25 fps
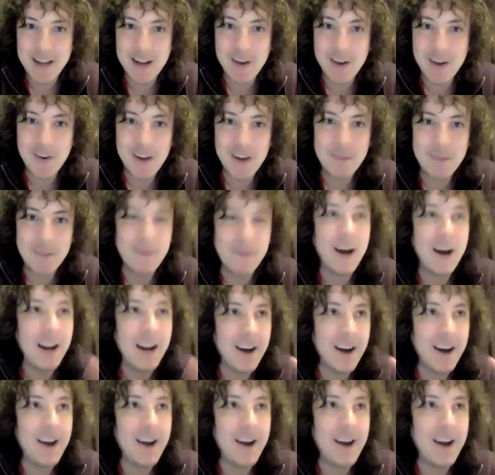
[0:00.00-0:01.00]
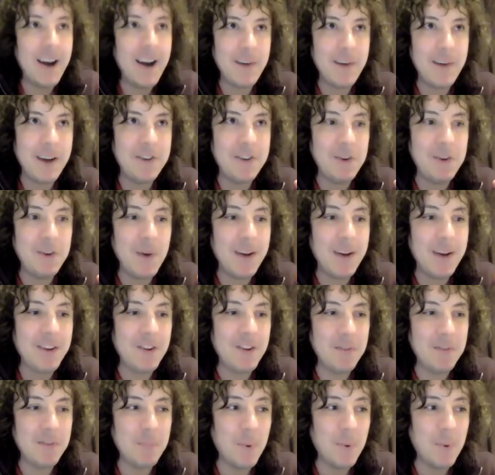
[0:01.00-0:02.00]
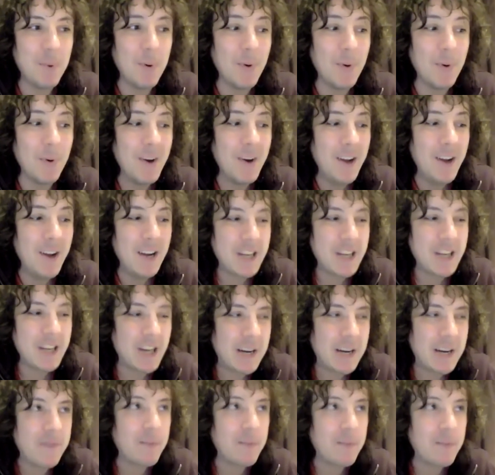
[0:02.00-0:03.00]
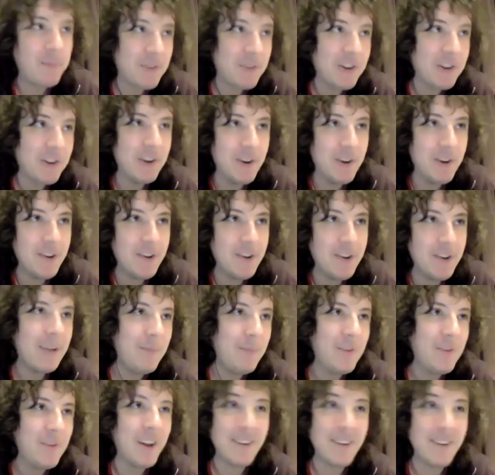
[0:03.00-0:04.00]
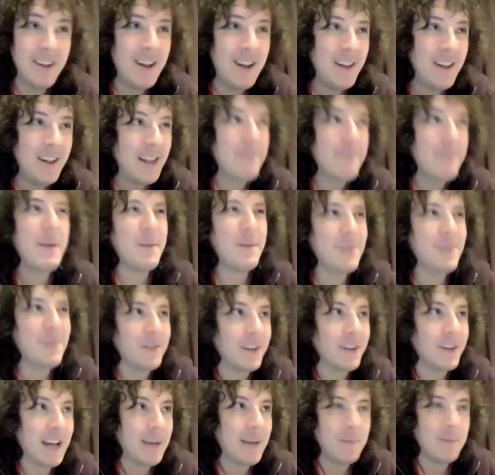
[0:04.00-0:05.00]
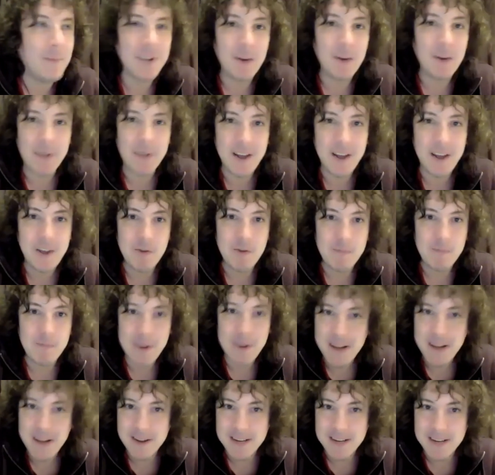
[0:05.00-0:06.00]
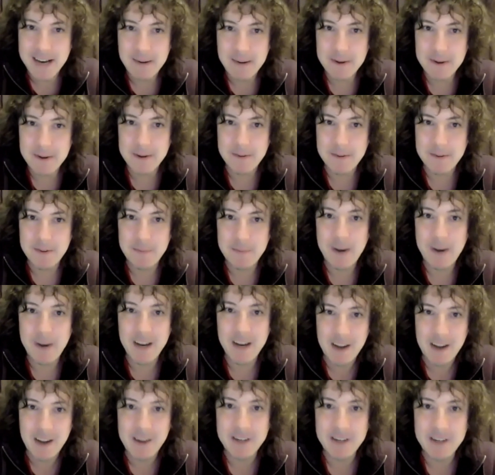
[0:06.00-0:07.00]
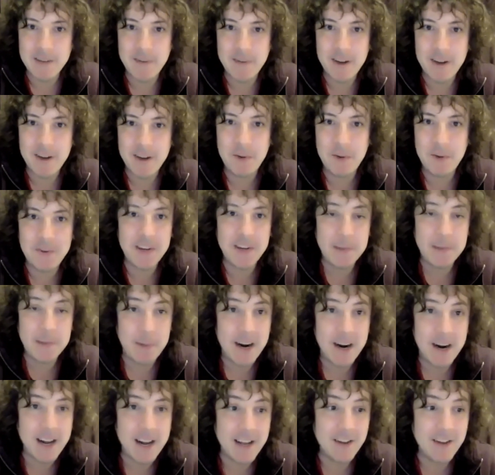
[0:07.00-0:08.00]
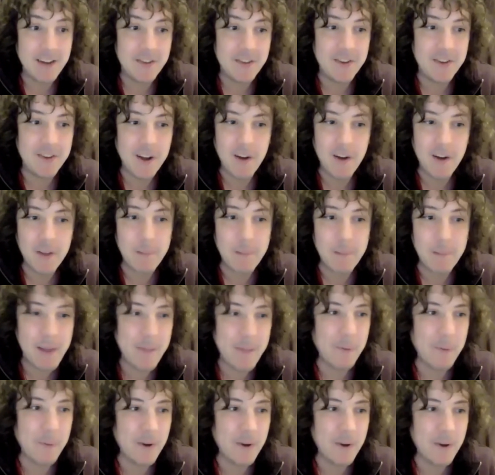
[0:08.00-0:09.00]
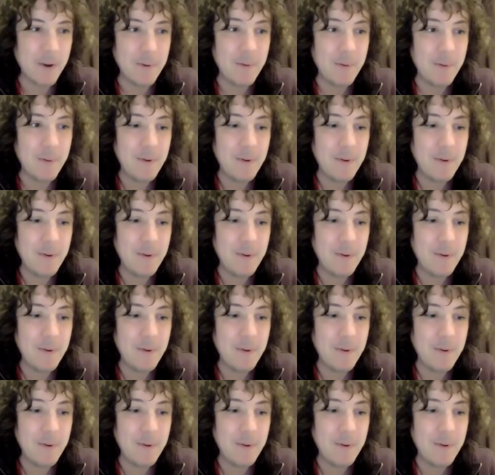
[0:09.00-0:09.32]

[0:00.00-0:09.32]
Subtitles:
in, but I liked the fact you had those more kind of obscure names. Maybe not the names that get you a million downloads, but I liked the fact you celebrated, you know, the people who